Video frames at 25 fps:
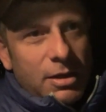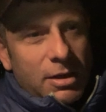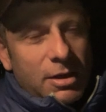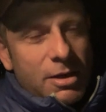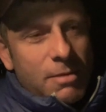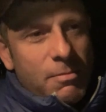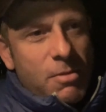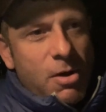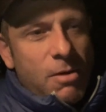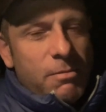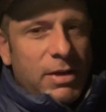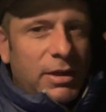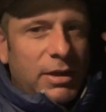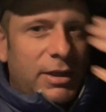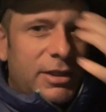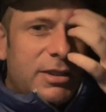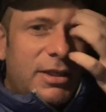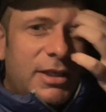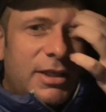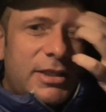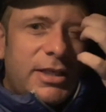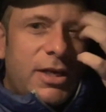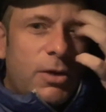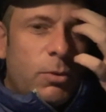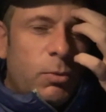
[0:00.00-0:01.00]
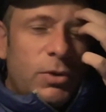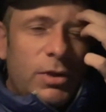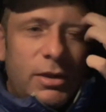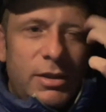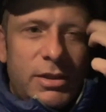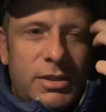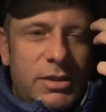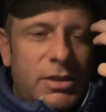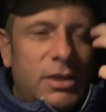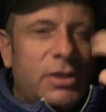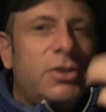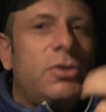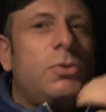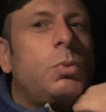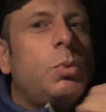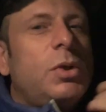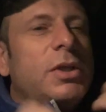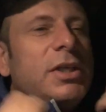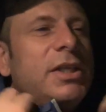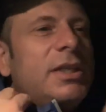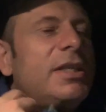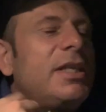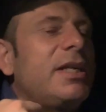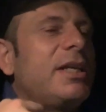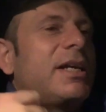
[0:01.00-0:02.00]
Come on, man. Let's get realistic. You
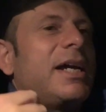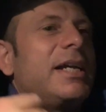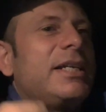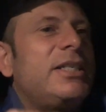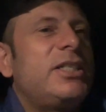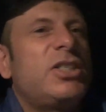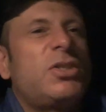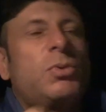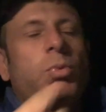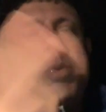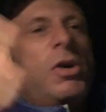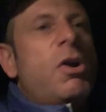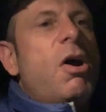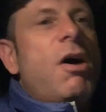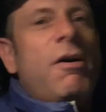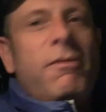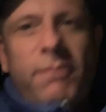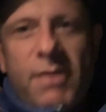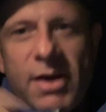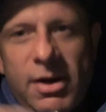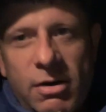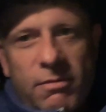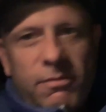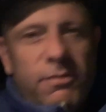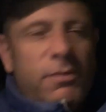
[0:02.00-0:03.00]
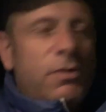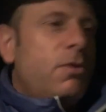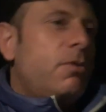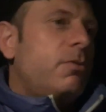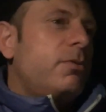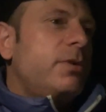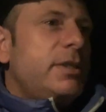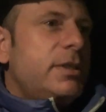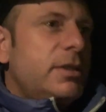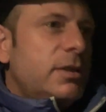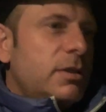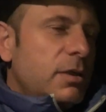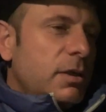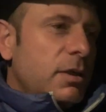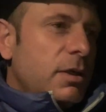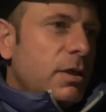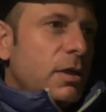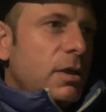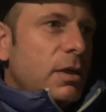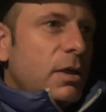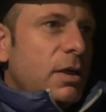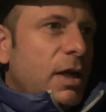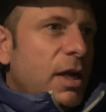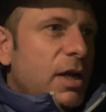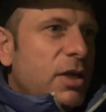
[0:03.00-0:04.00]
really think I just went off on her for no
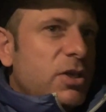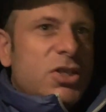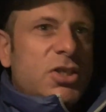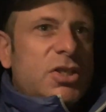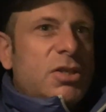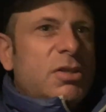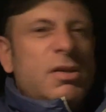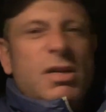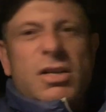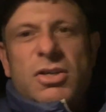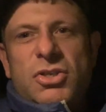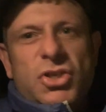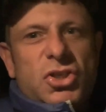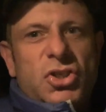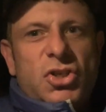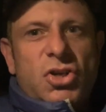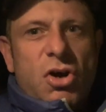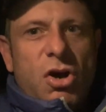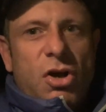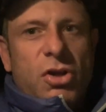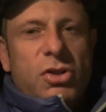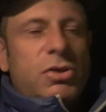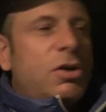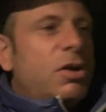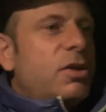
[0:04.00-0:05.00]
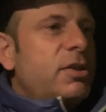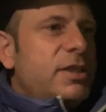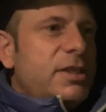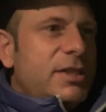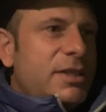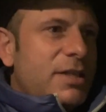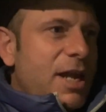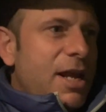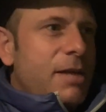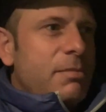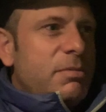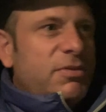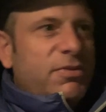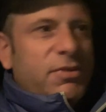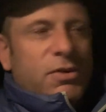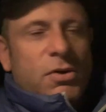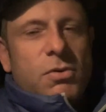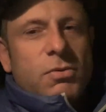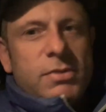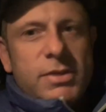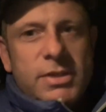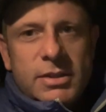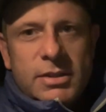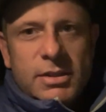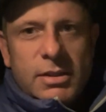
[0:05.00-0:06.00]
reason and just called her all these names for
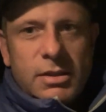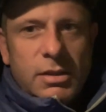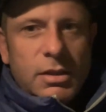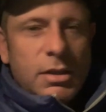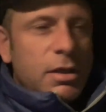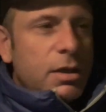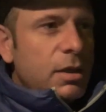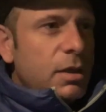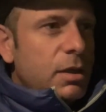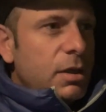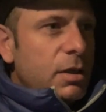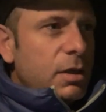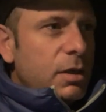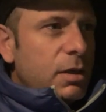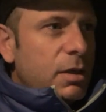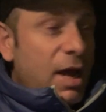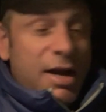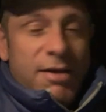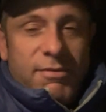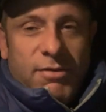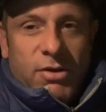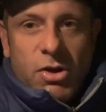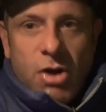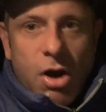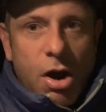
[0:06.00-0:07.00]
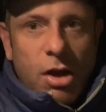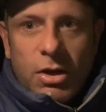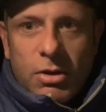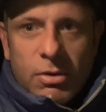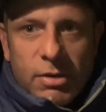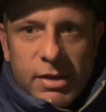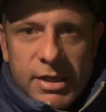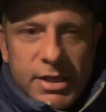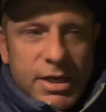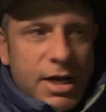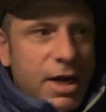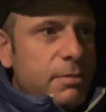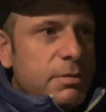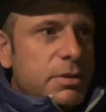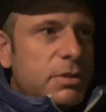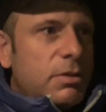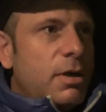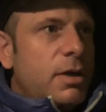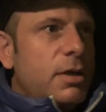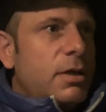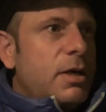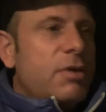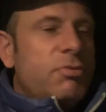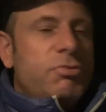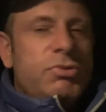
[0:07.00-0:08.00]
no reason? I didn't even call her any names,
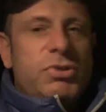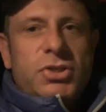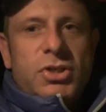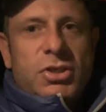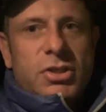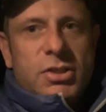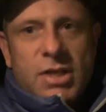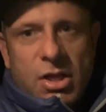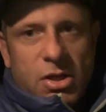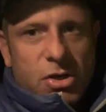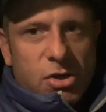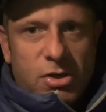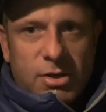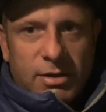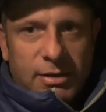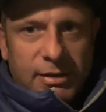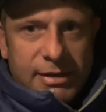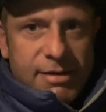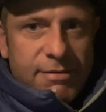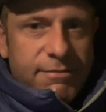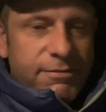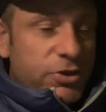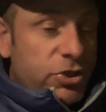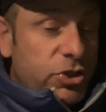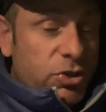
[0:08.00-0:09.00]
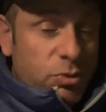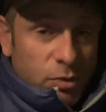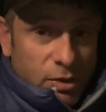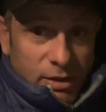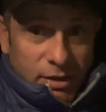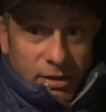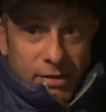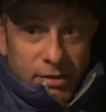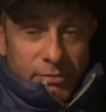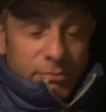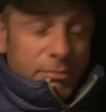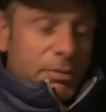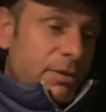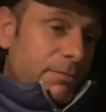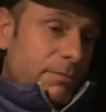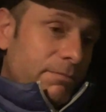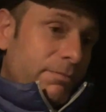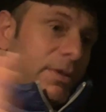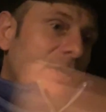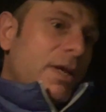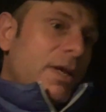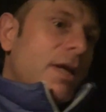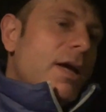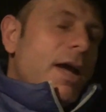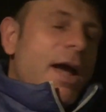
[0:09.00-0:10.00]
right? I was just telling her to leave, and she wouldn't
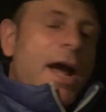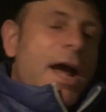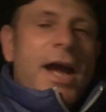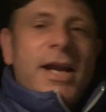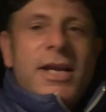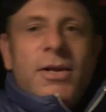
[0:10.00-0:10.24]
leave.